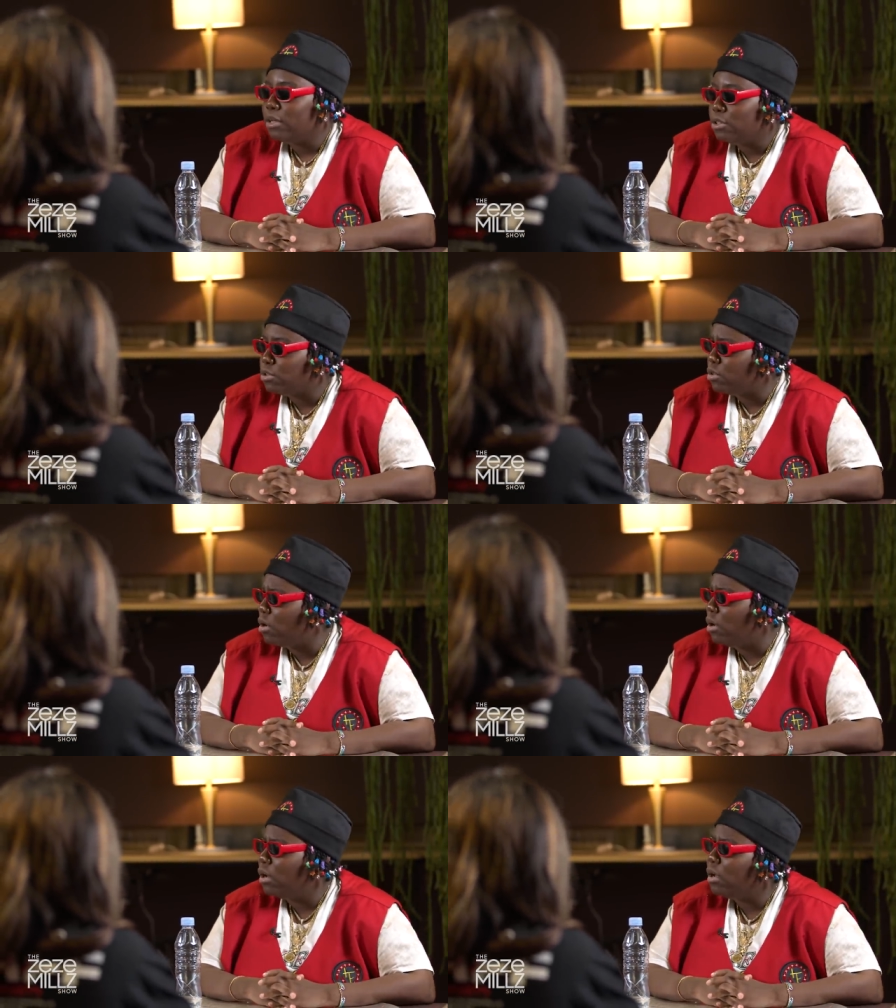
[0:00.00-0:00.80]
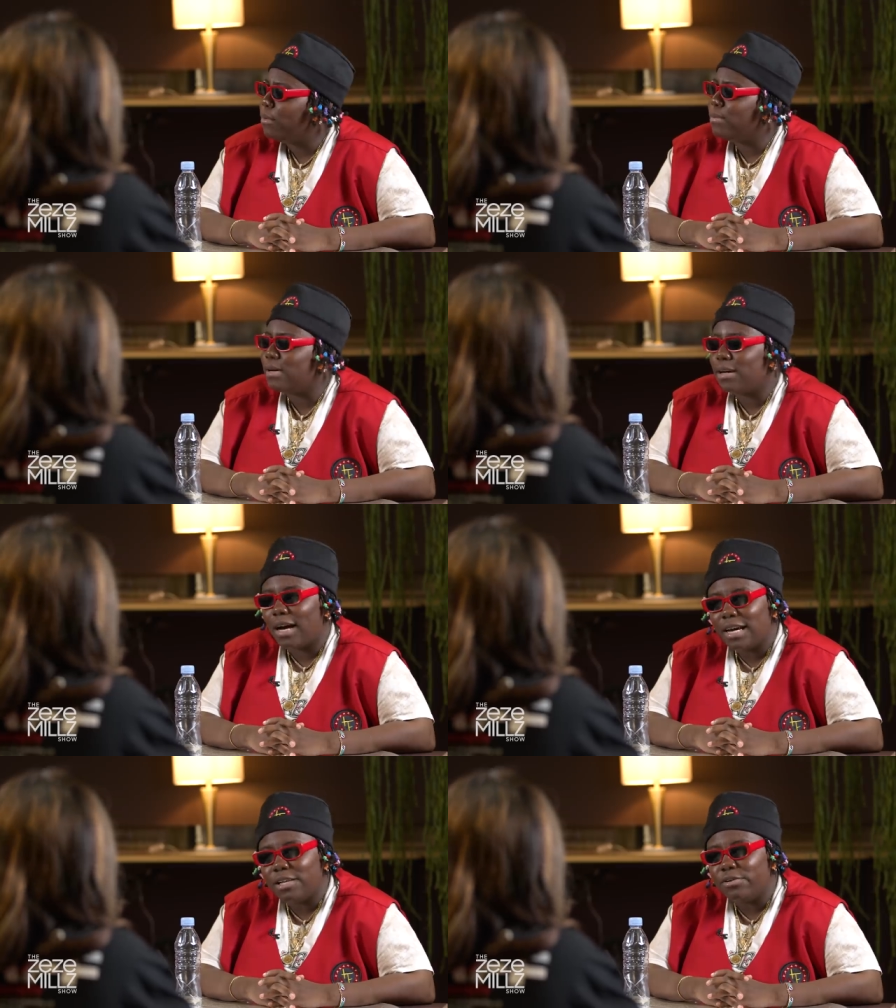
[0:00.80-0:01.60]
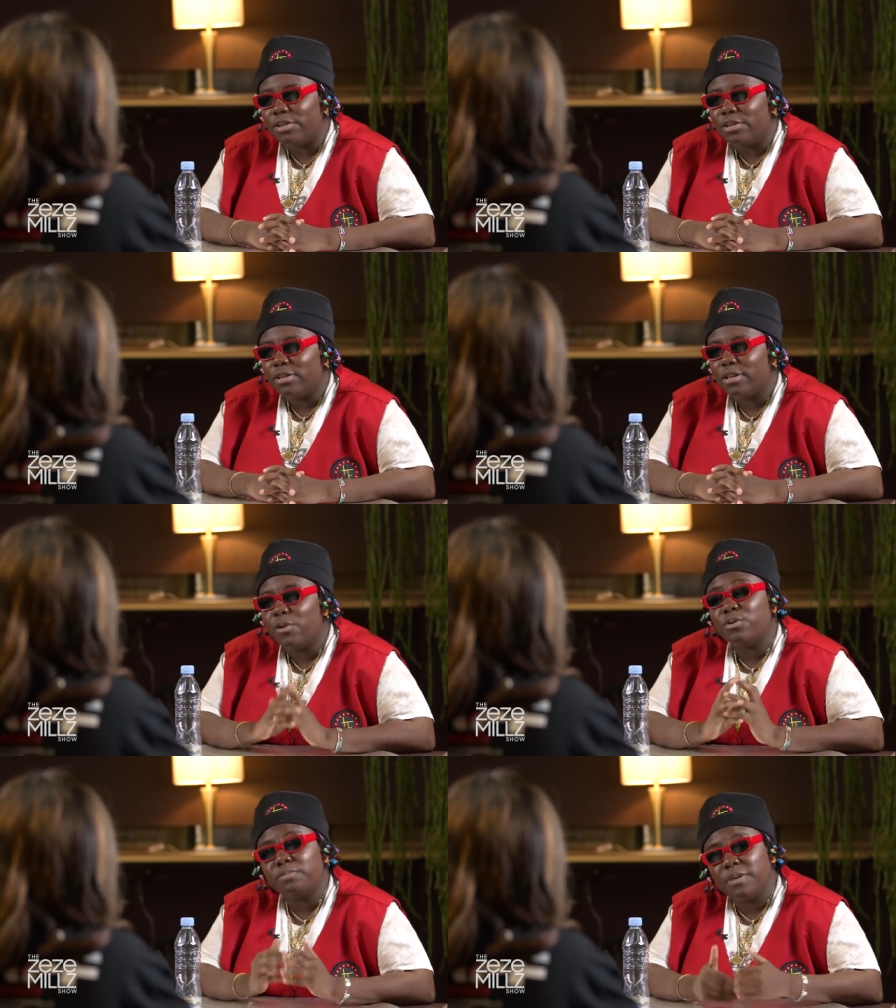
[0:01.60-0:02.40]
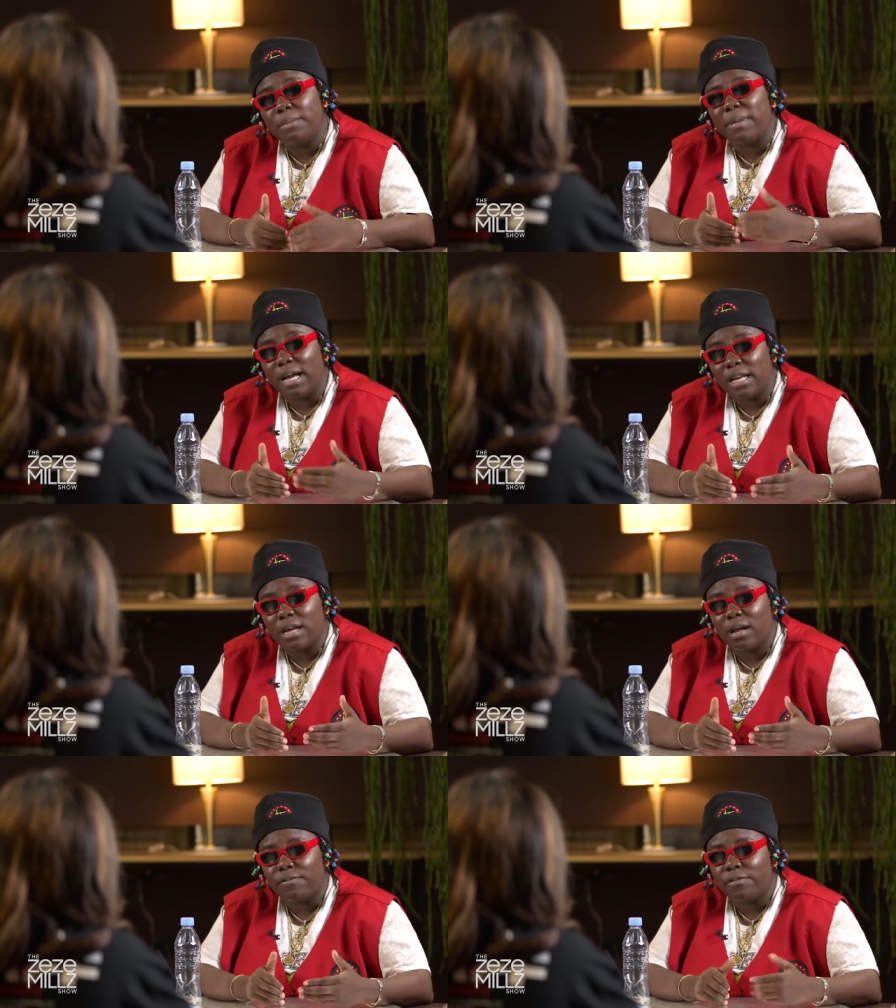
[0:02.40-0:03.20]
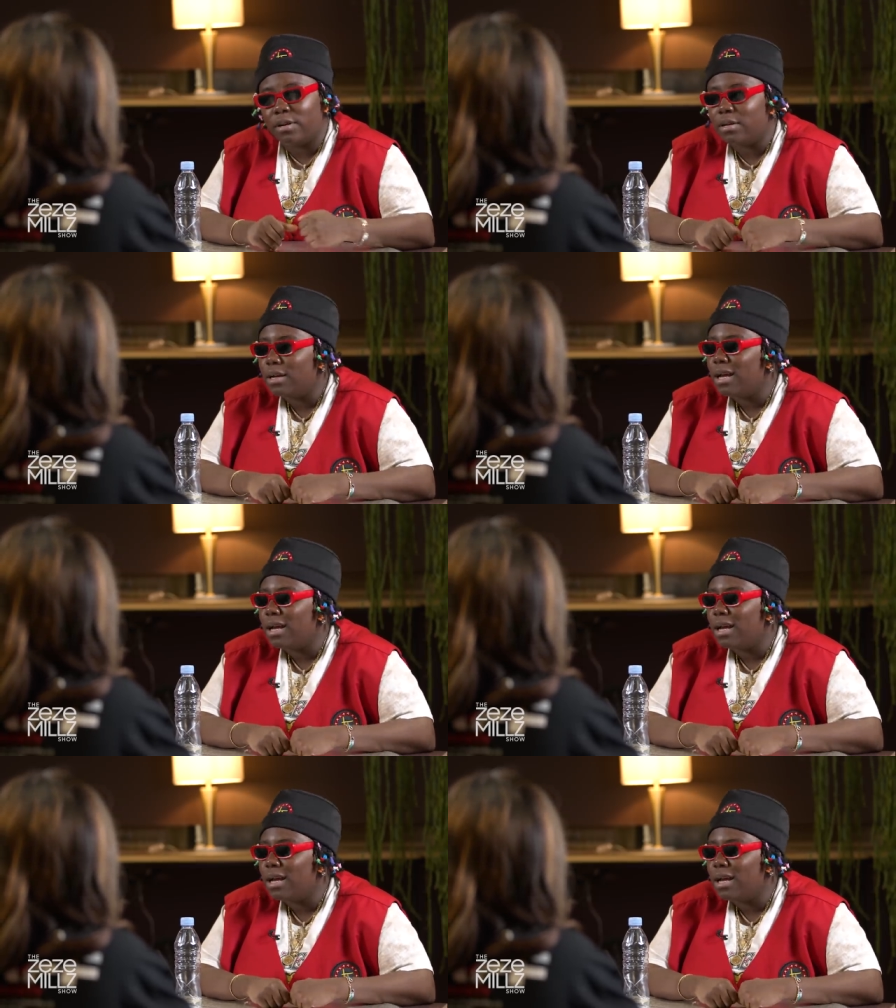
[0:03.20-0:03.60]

So we we're arguing. It was me and my Ghanaian friend.